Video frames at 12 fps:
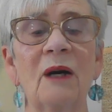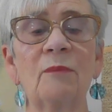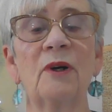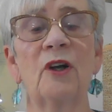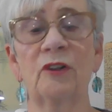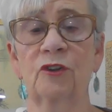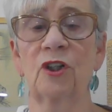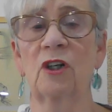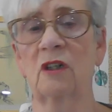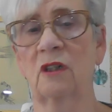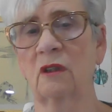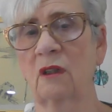my birth
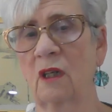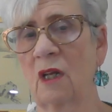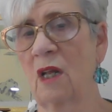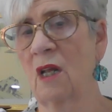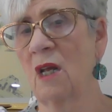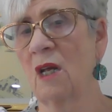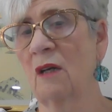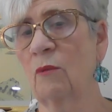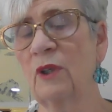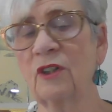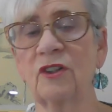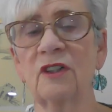chart,
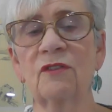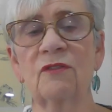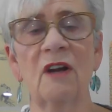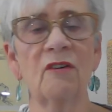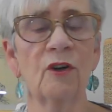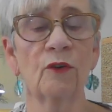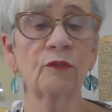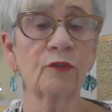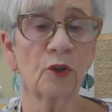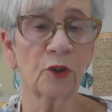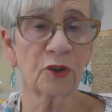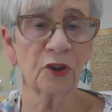which is very
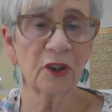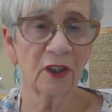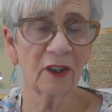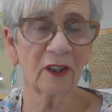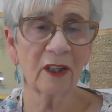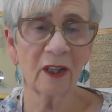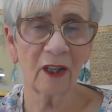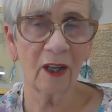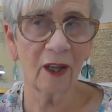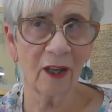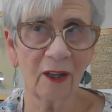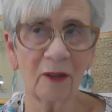unfortunate
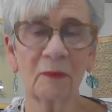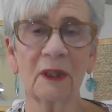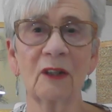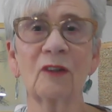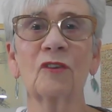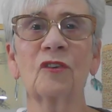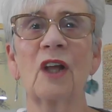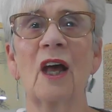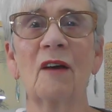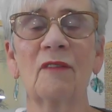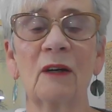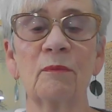because
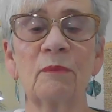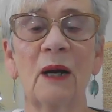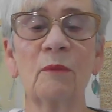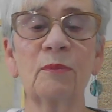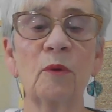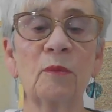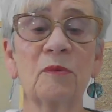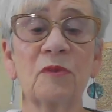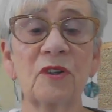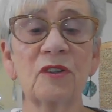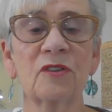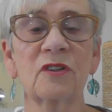yeah, I've had back
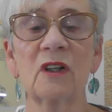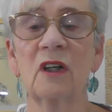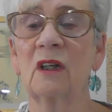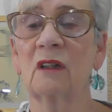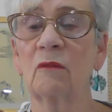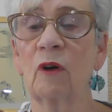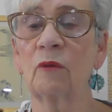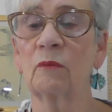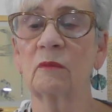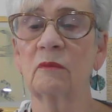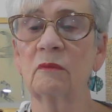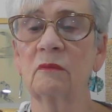problems since
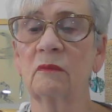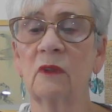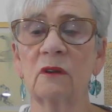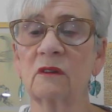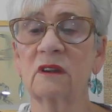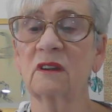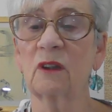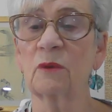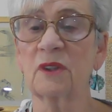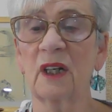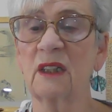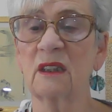I
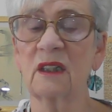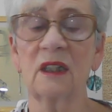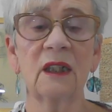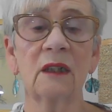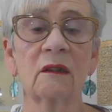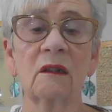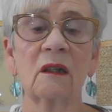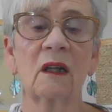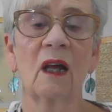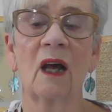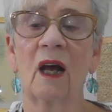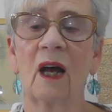was 18.
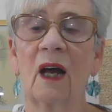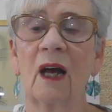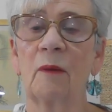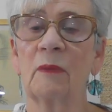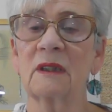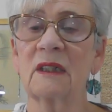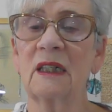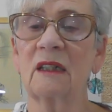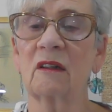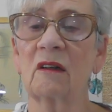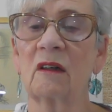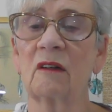My
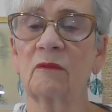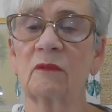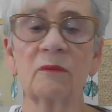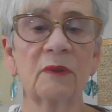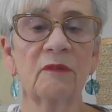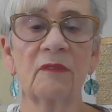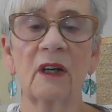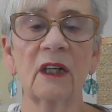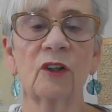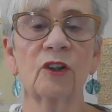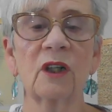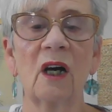teeth haven't been
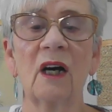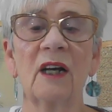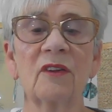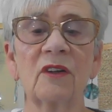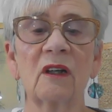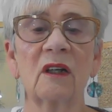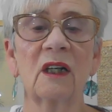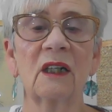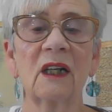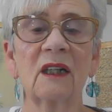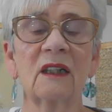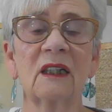very good either,
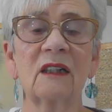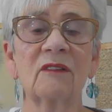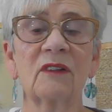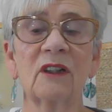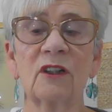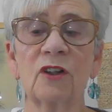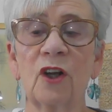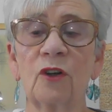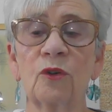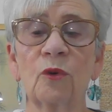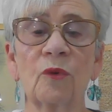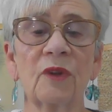and I think if I'd have
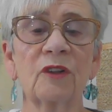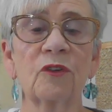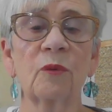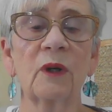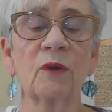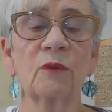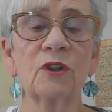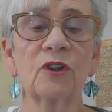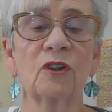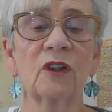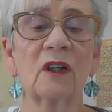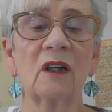known all this when I was
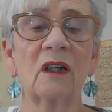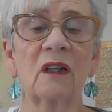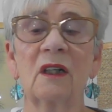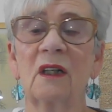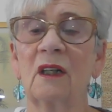younger,